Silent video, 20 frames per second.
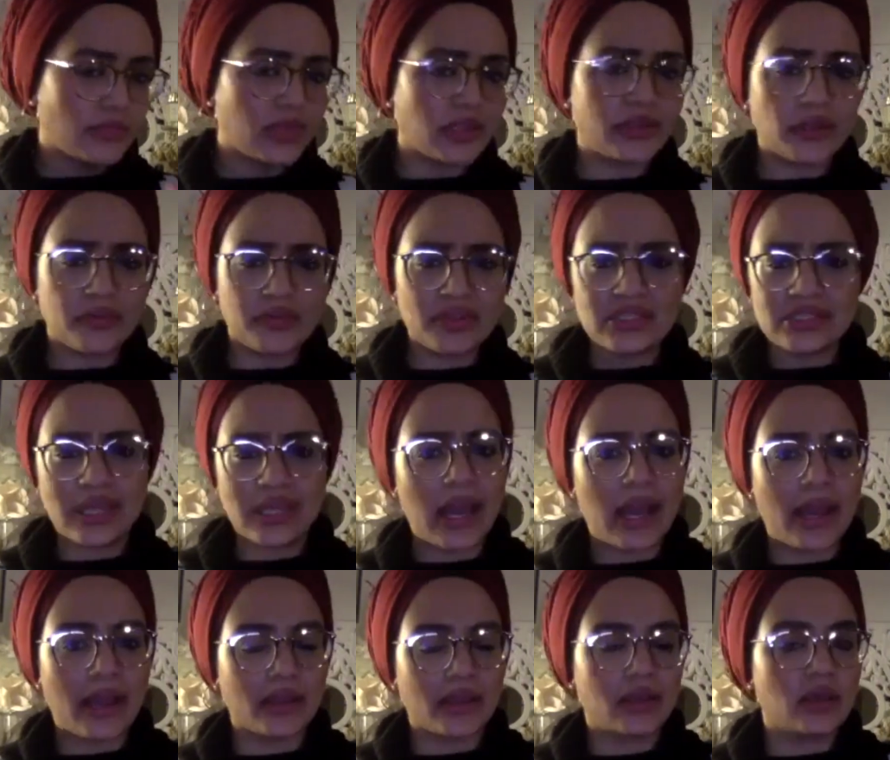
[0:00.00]
Now, this
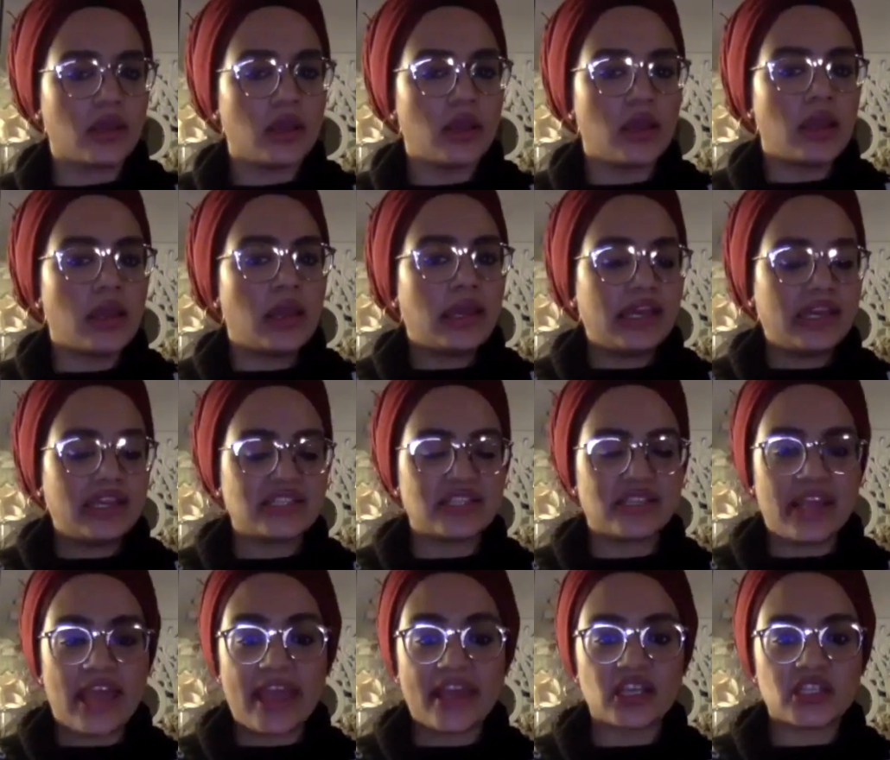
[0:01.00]
guy is an
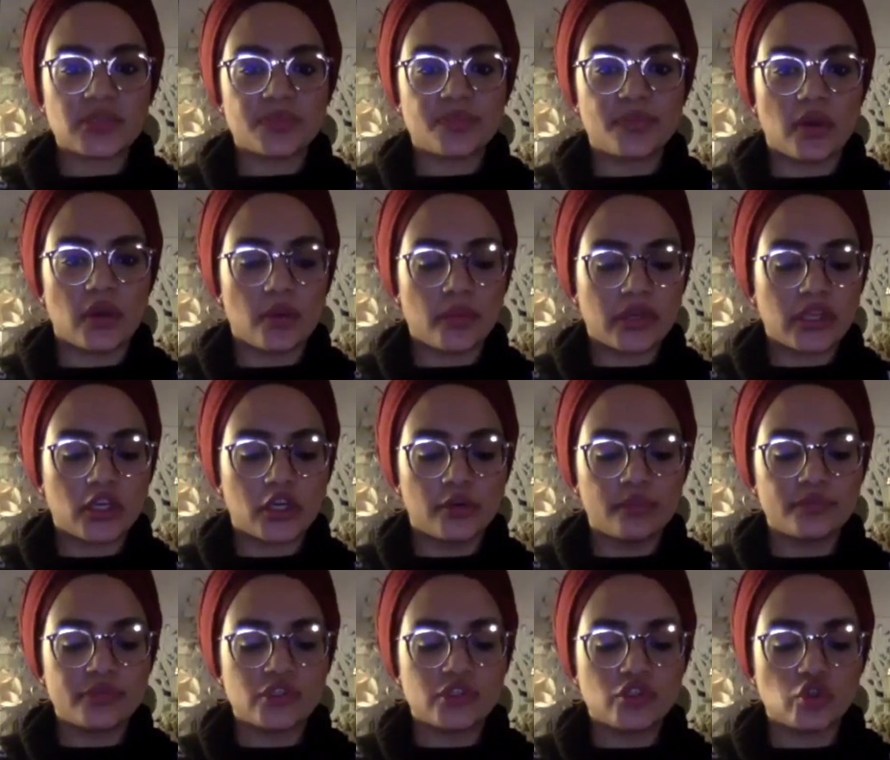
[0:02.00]
expert when it
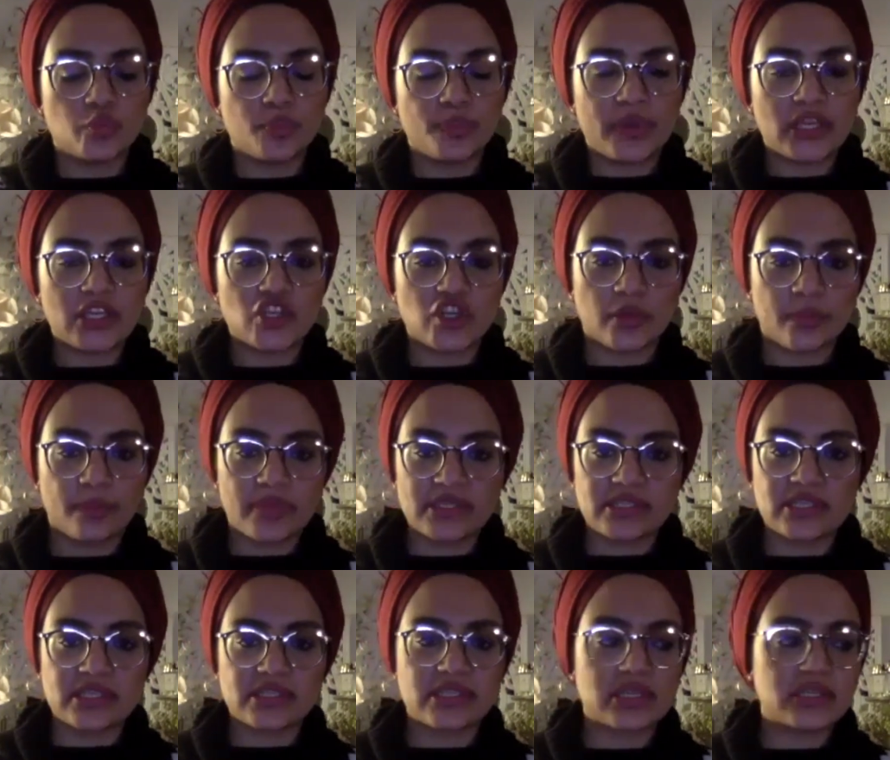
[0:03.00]
comes to pitching
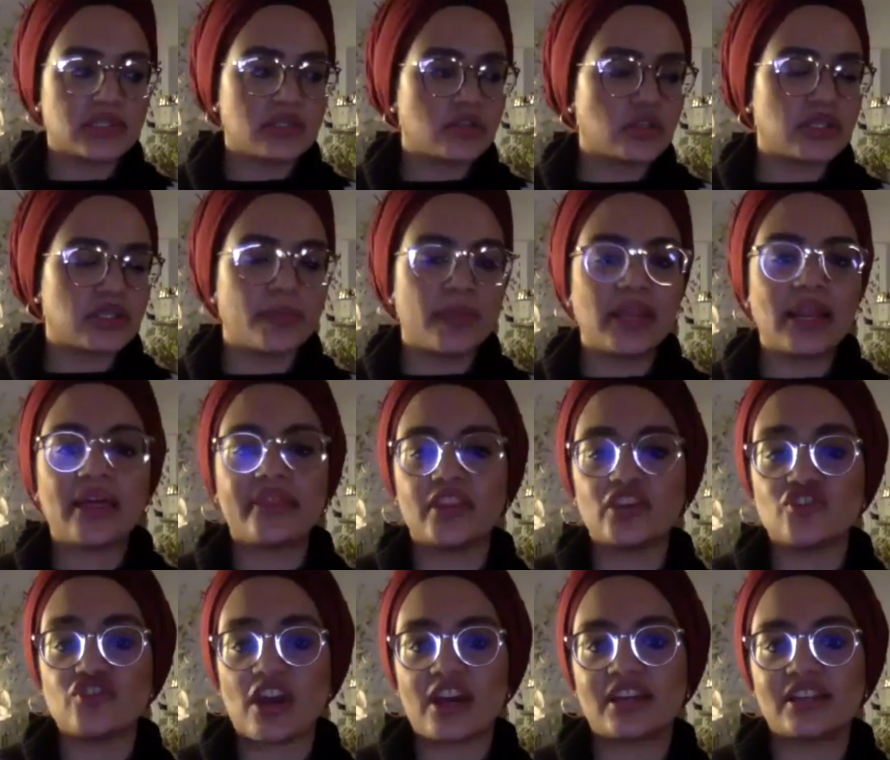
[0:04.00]
businesses. It's a bit like the
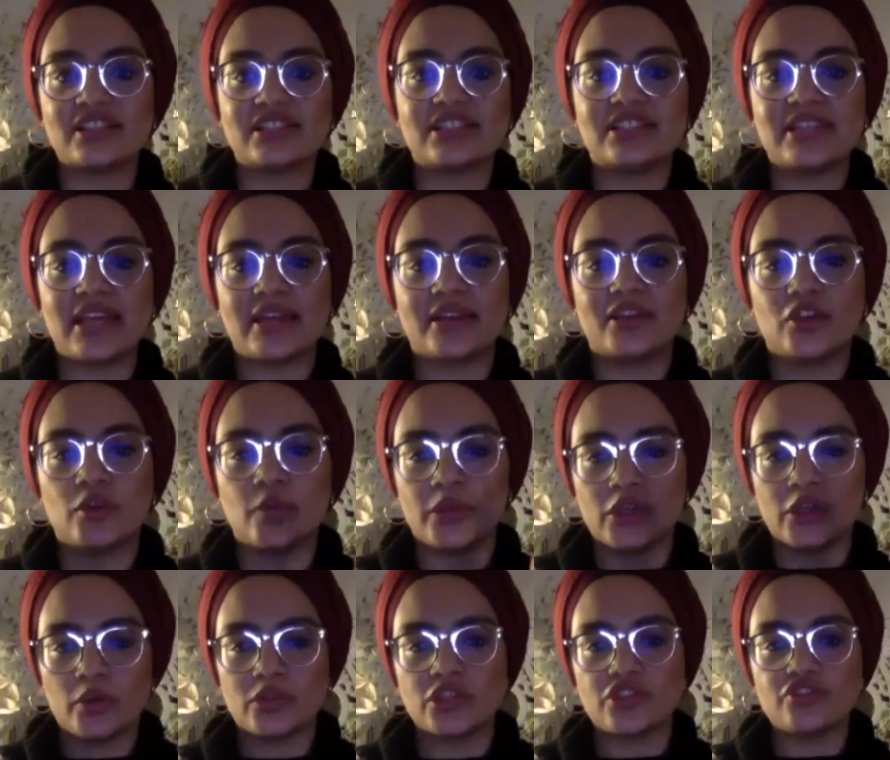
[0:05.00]
Dragon's Den. You know, when
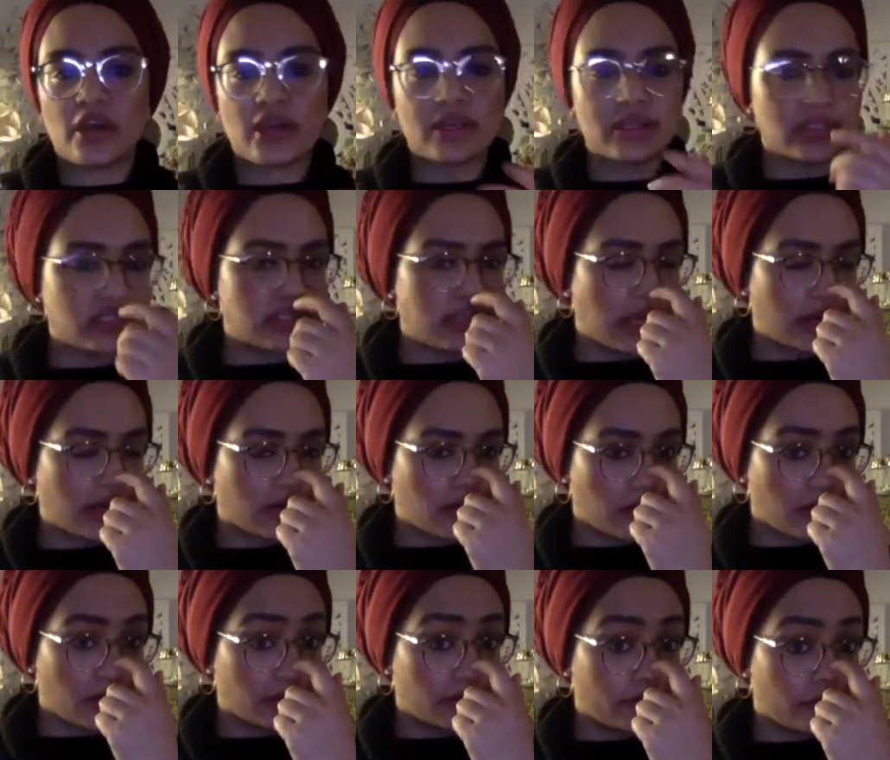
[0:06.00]
you go into Dragon's Den
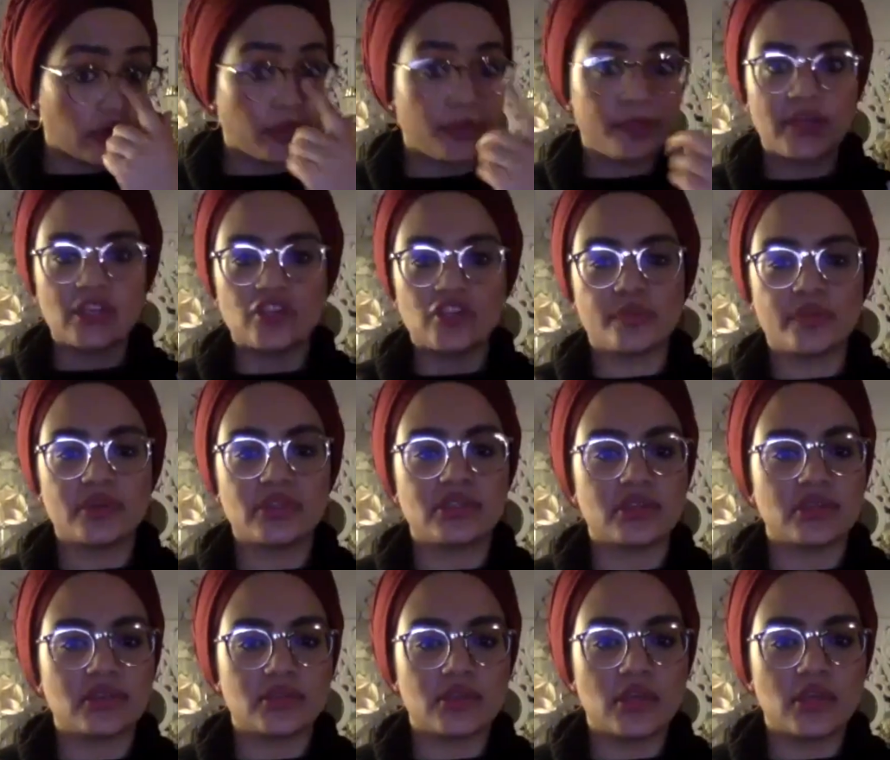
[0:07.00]
and you've got to pitch a
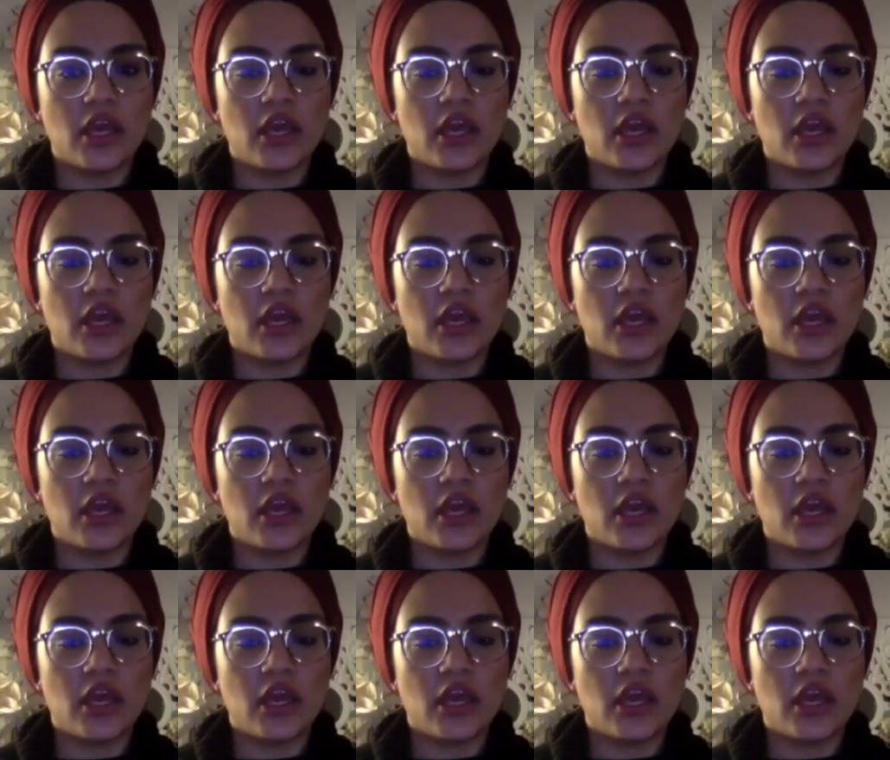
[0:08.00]
business,